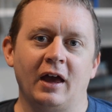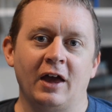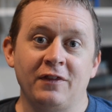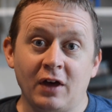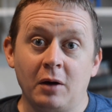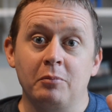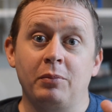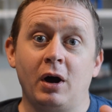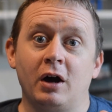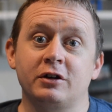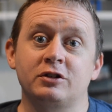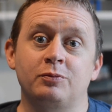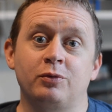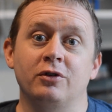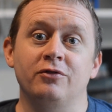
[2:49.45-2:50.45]
And that
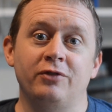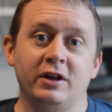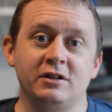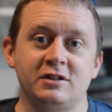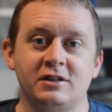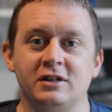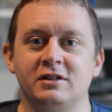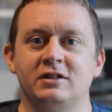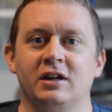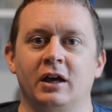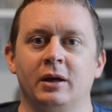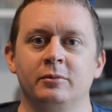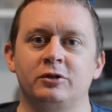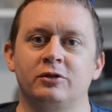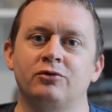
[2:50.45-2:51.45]
box prevents these
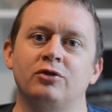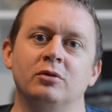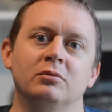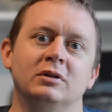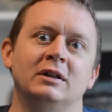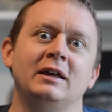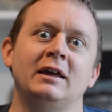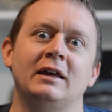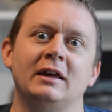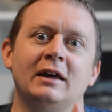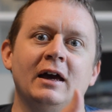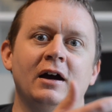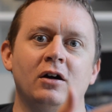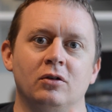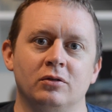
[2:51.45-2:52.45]
names from leaking
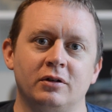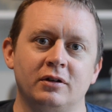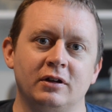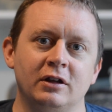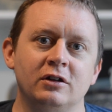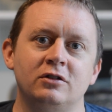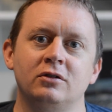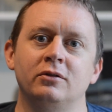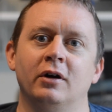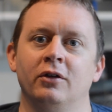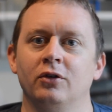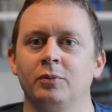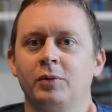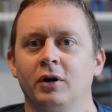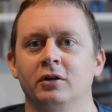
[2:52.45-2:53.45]
out into
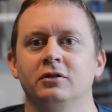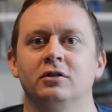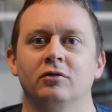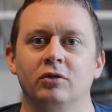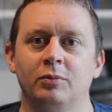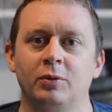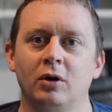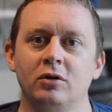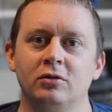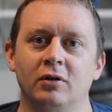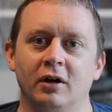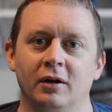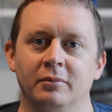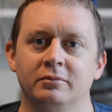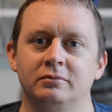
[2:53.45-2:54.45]
other parts of the
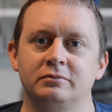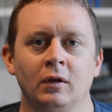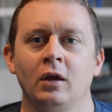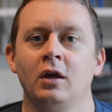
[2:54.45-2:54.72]
program.